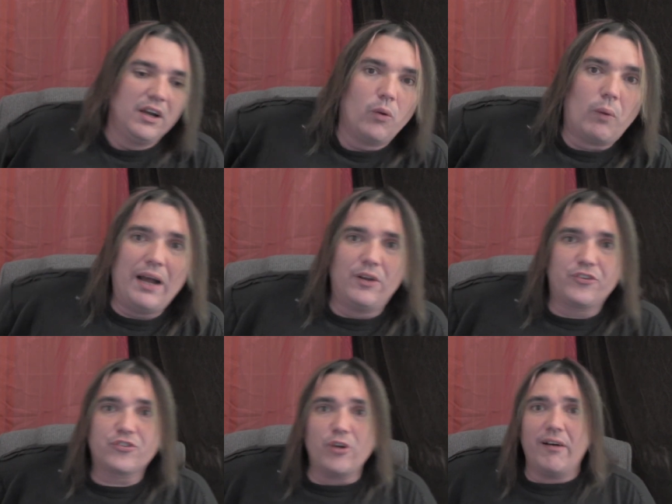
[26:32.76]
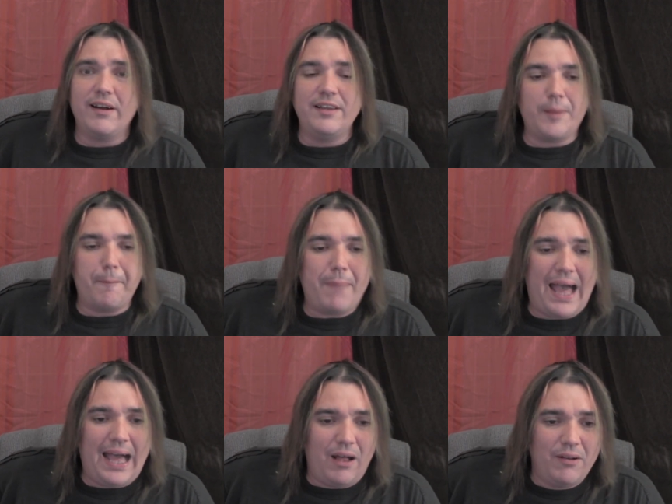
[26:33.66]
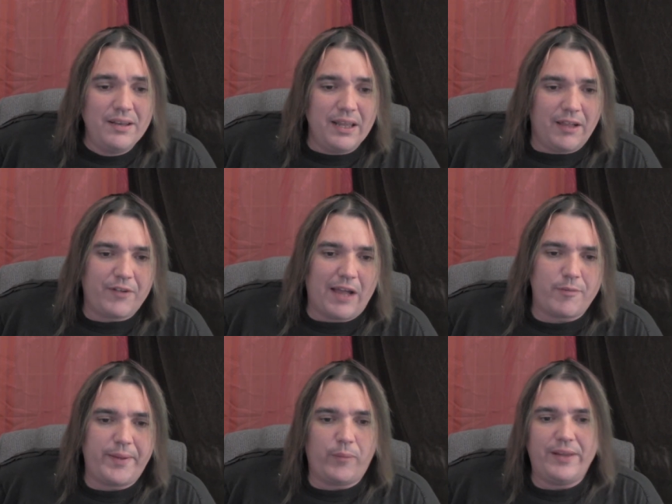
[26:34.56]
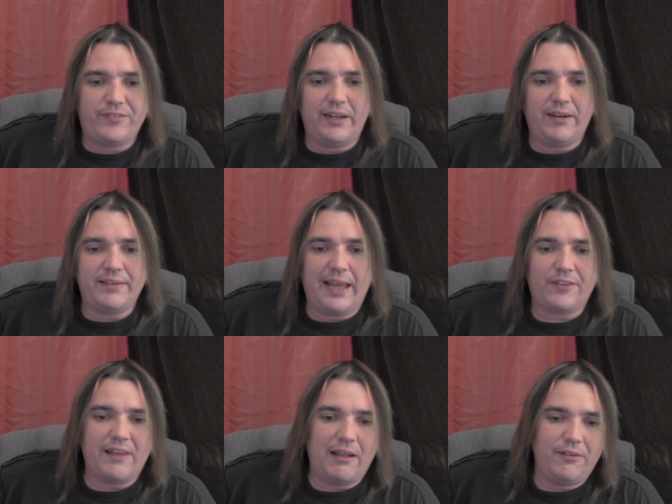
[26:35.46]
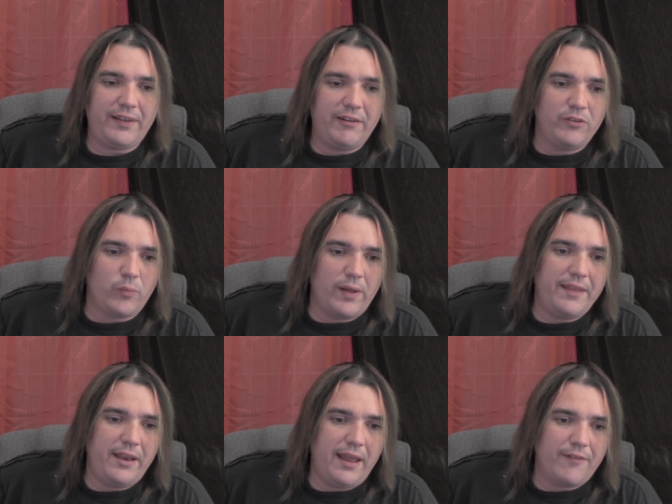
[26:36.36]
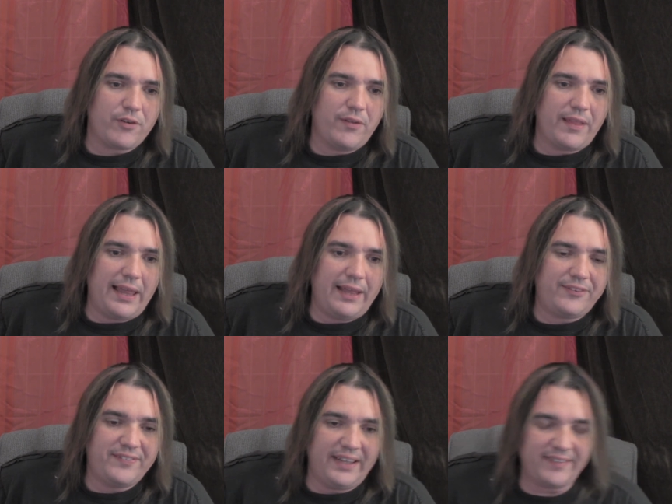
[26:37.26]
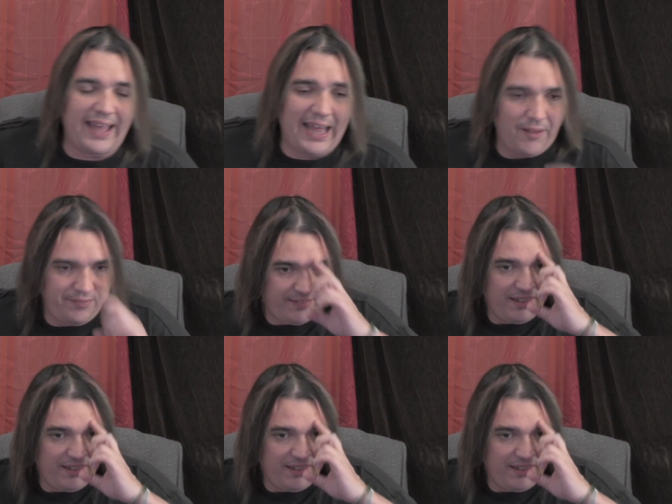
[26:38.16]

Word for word: While stories abound of government wasting our tax dollars, here is one that nevertheless sticks out.